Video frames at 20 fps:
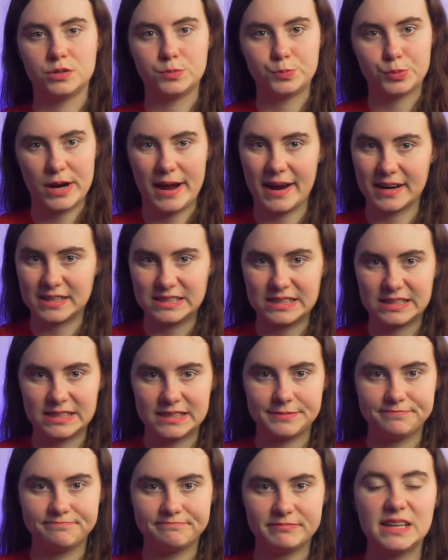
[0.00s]

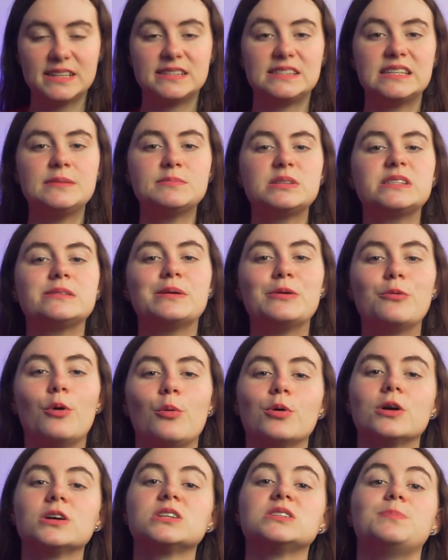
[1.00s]
practice, it seems to be what
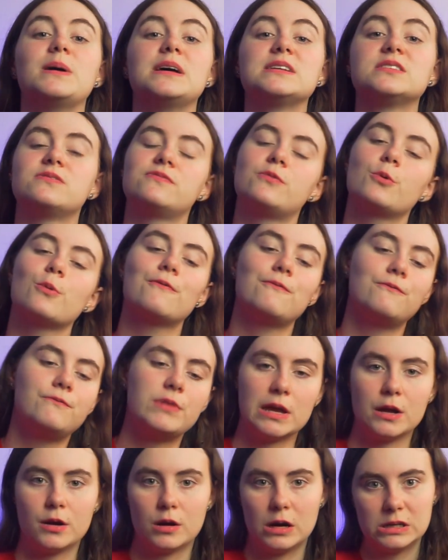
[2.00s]
works best for
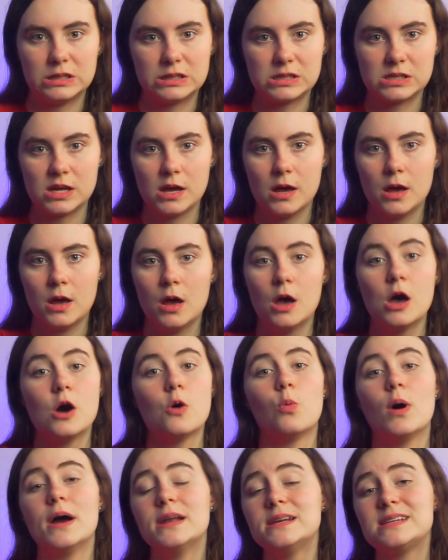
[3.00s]
Fingers.
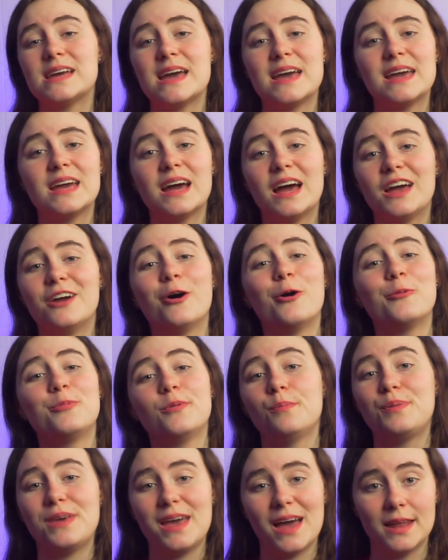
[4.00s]
One day, I hope
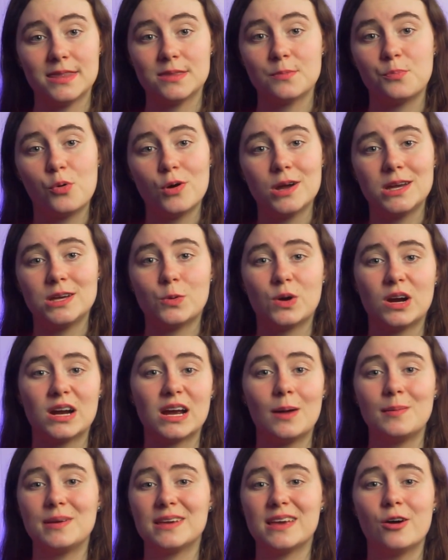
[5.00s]
we'll be at the point where
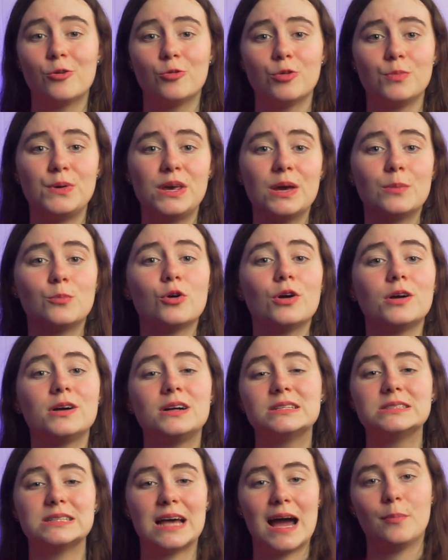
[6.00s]
coming out will be a more
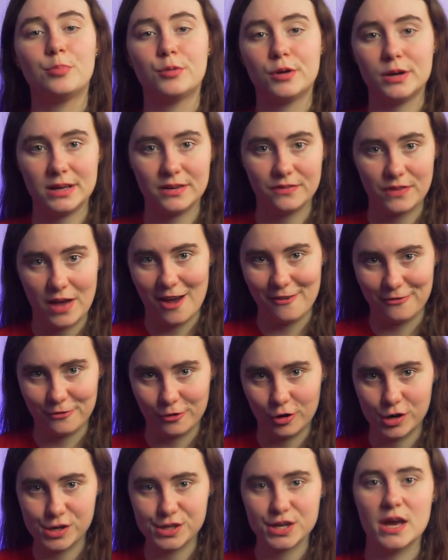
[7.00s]
collaborative
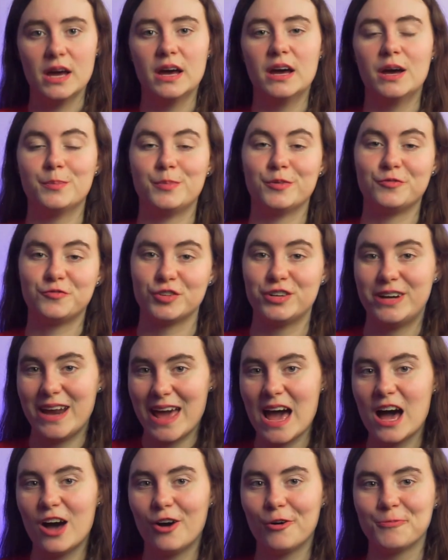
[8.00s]
effort. But for
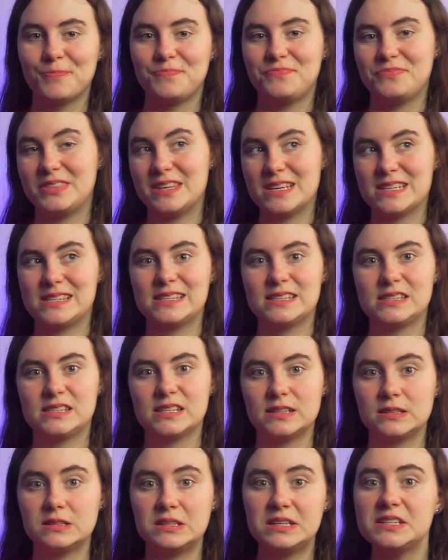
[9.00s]
now, this is
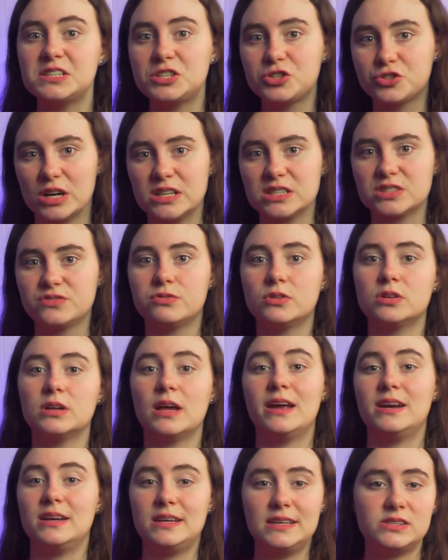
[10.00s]
the least stressful
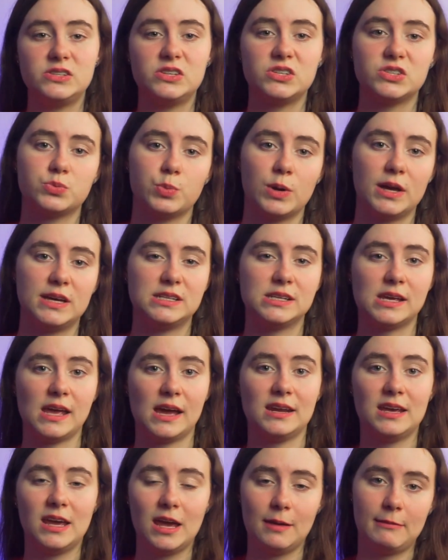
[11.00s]
and easiest way to
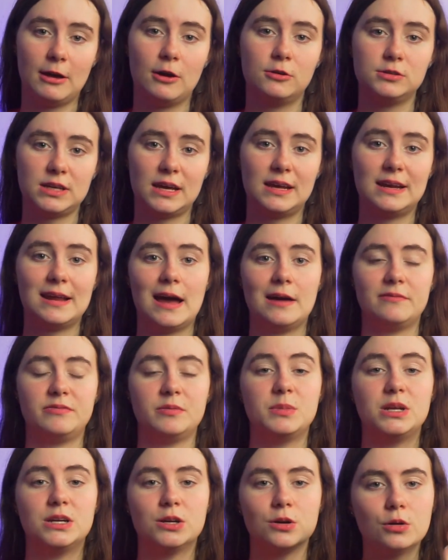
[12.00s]
get him out and have
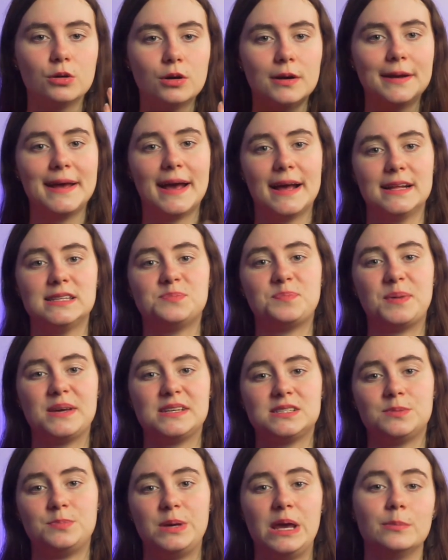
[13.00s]
him in a good
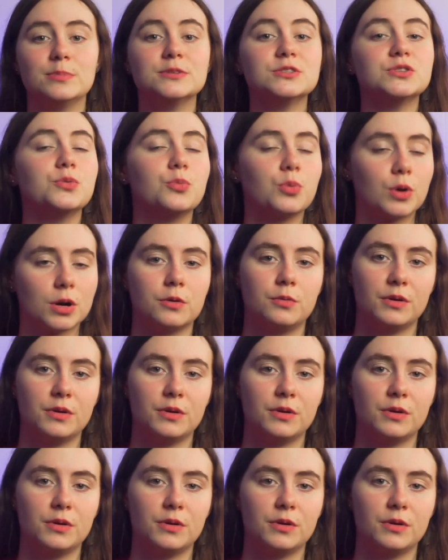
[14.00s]
headspace to be able to work